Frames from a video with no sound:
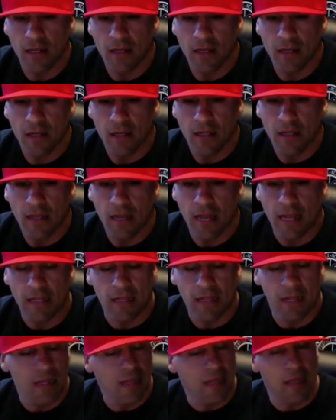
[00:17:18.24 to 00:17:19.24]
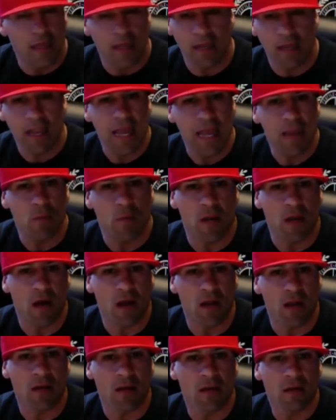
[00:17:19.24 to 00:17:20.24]
like a light went
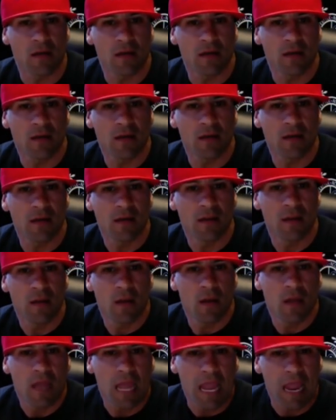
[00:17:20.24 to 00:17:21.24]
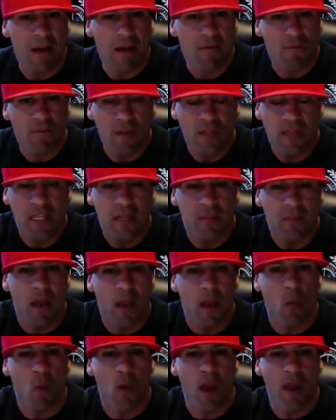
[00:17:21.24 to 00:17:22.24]
on everything my
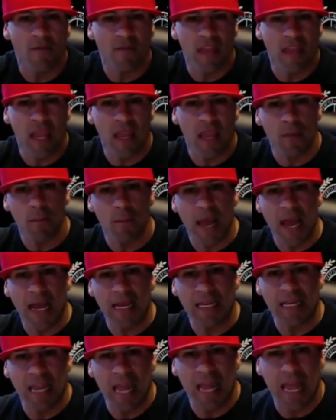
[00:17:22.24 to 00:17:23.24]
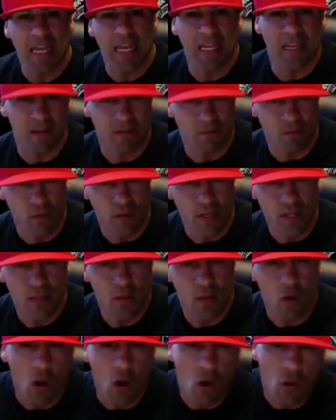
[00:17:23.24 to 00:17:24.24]
wife came back negative with,
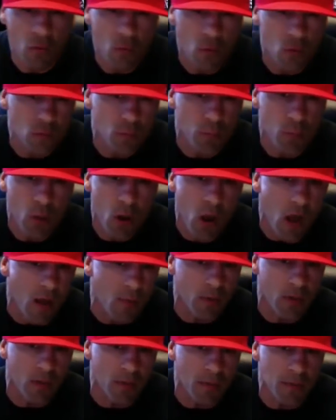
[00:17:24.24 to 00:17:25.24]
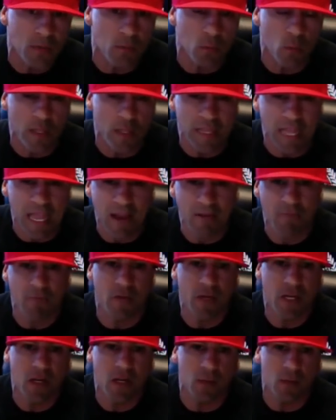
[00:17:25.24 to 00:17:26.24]
all those problems with
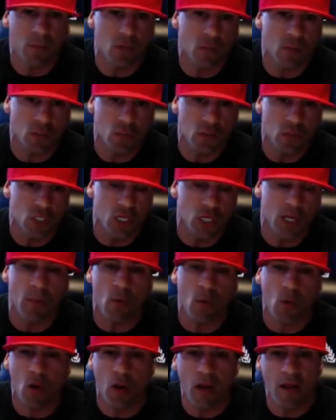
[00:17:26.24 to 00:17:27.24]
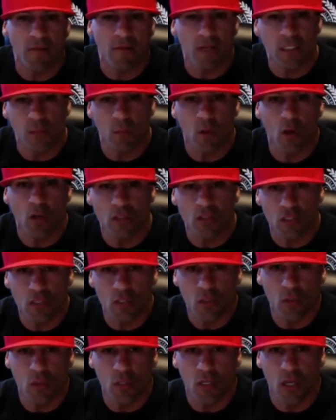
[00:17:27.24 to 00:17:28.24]
every commercial gym or every small
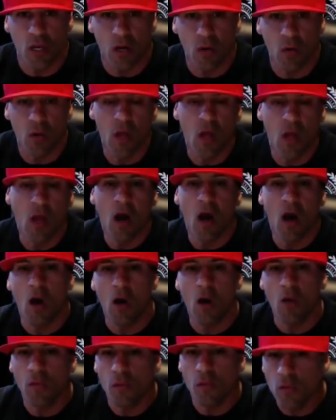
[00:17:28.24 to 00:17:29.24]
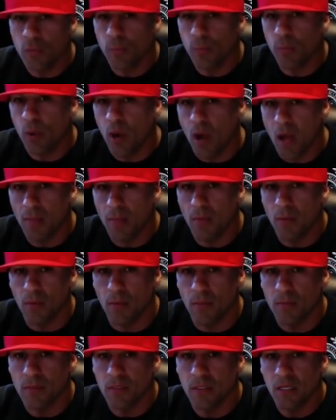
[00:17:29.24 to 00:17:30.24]
studio, all those
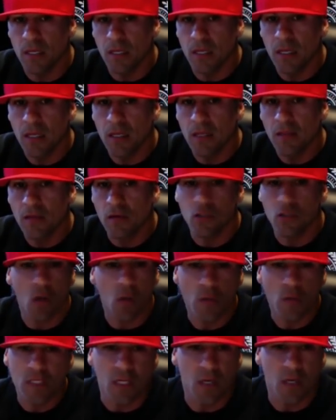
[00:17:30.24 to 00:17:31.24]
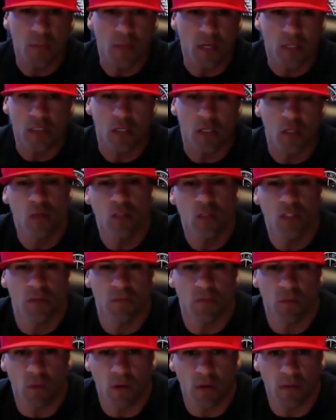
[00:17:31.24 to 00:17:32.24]
problems, there's always going to be a solution
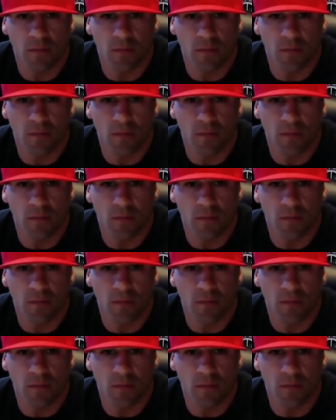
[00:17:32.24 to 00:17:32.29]
for them.